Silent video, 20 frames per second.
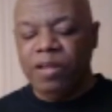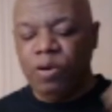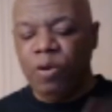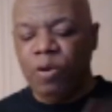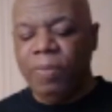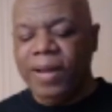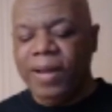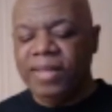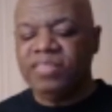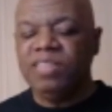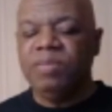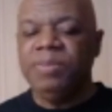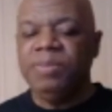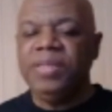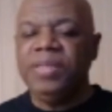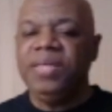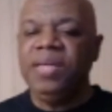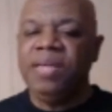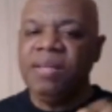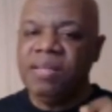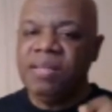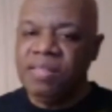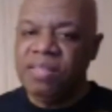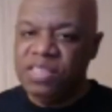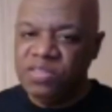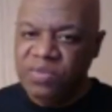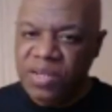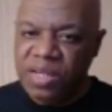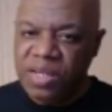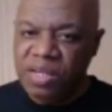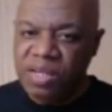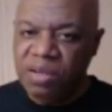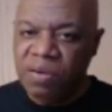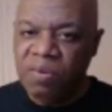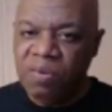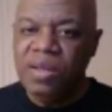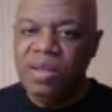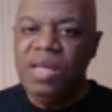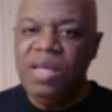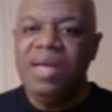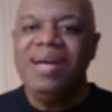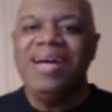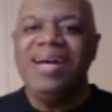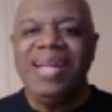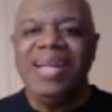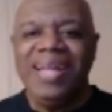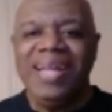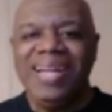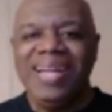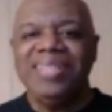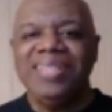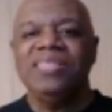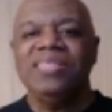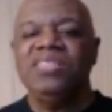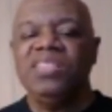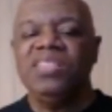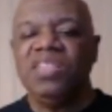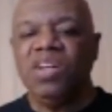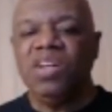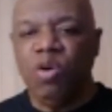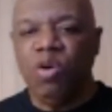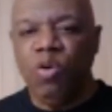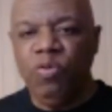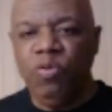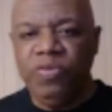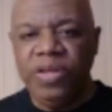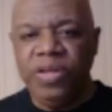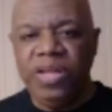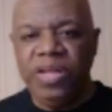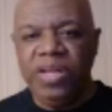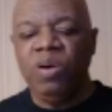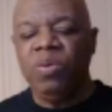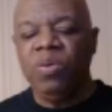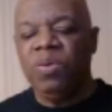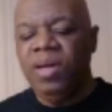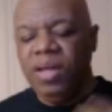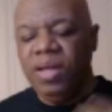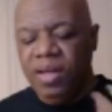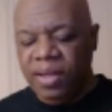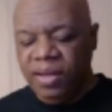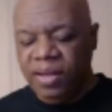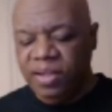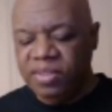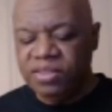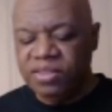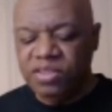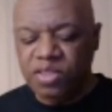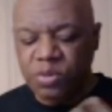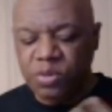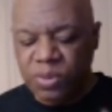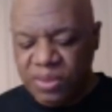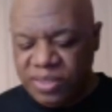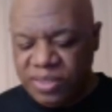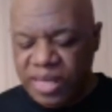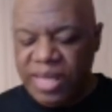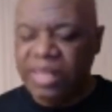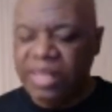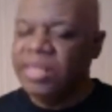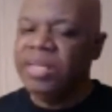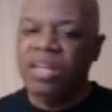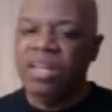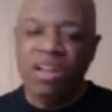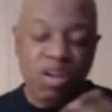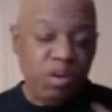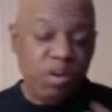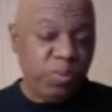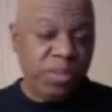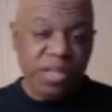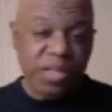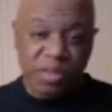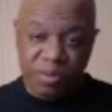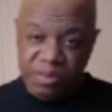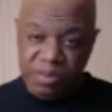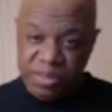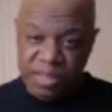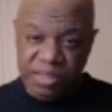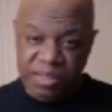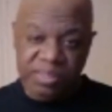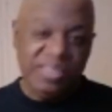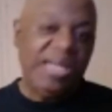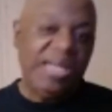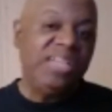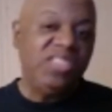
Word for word: go back to the beginning of this video, listen to the whole video, and listen to it daily, along with other things.